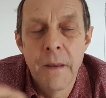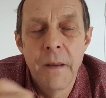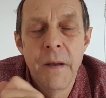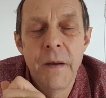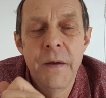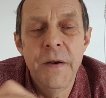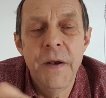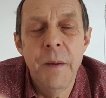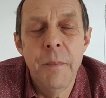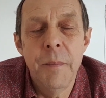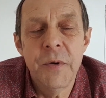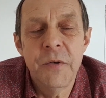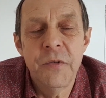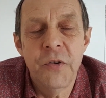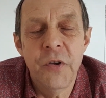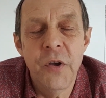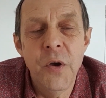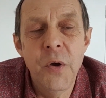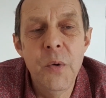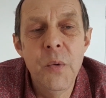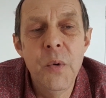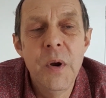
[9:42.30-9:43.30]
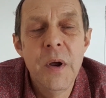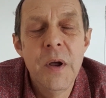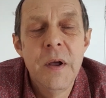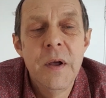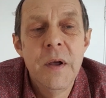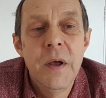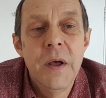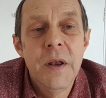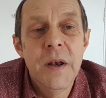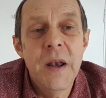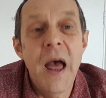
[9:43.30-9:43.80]
And number 2,
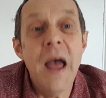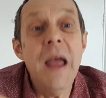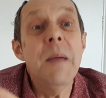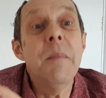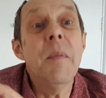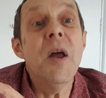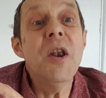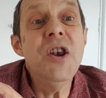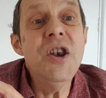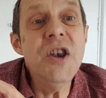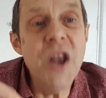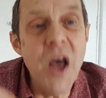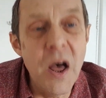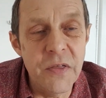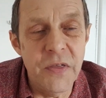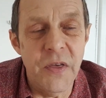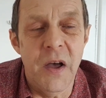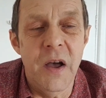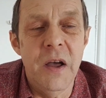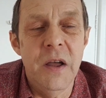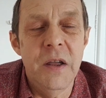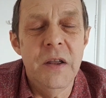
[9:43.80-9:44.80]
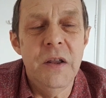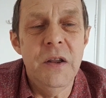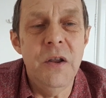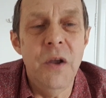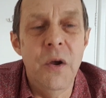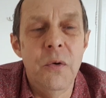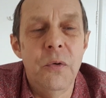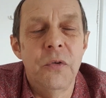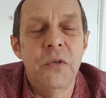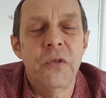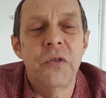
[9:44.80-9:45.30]
name another
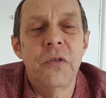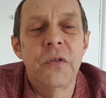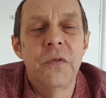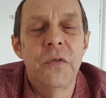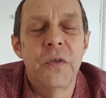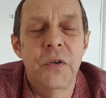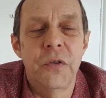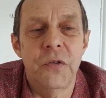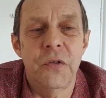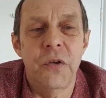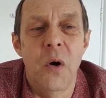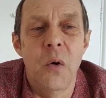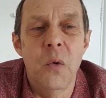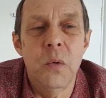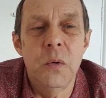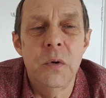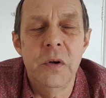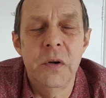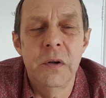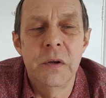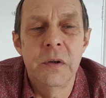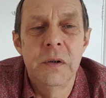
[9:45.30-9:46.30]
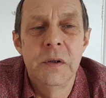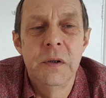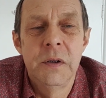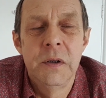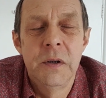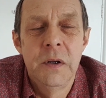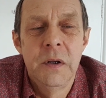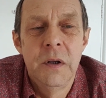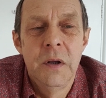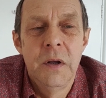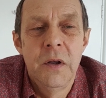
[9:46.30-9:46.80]
use for salt.
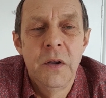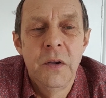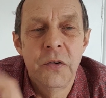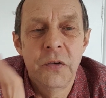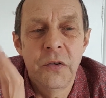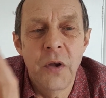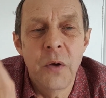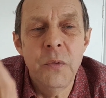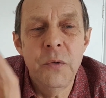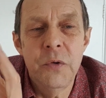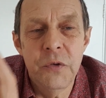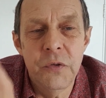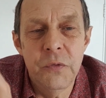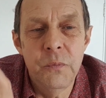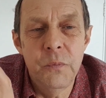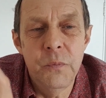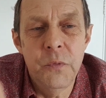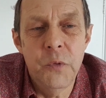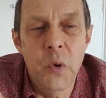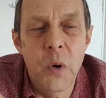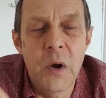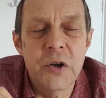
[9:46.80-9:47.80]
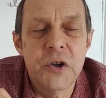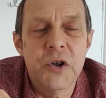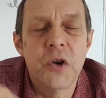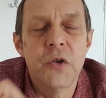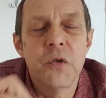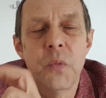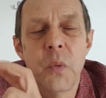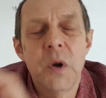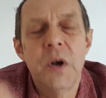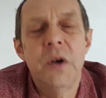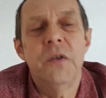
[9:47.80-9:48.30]
So
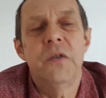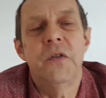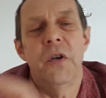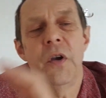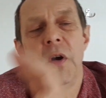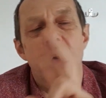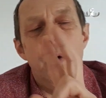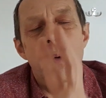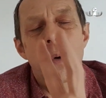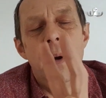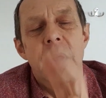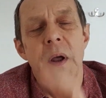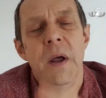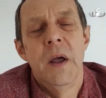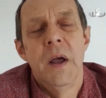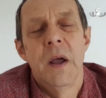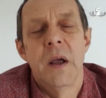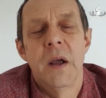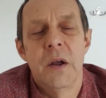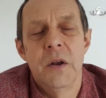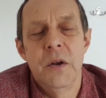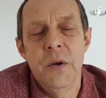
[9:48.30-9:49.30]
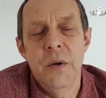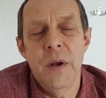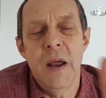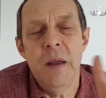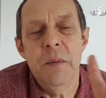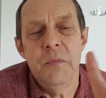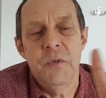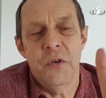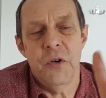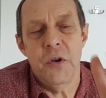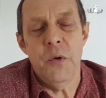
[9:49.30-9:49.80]
questions 1 and 2, can you
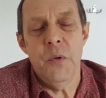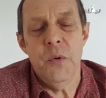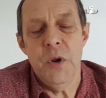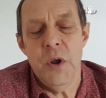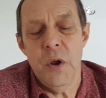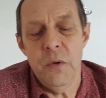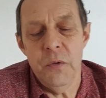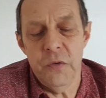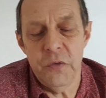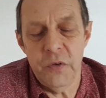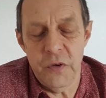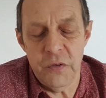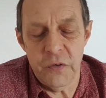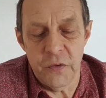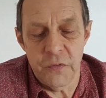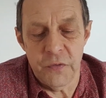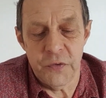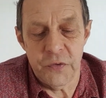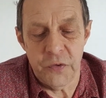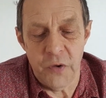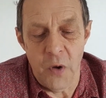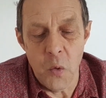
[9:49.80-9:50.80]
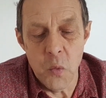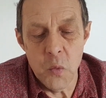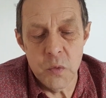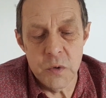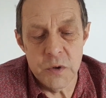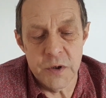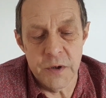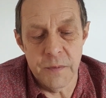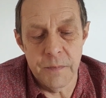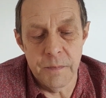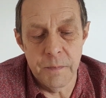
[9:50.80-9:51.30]
name 2 uses of
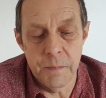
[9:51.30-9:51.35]
salt?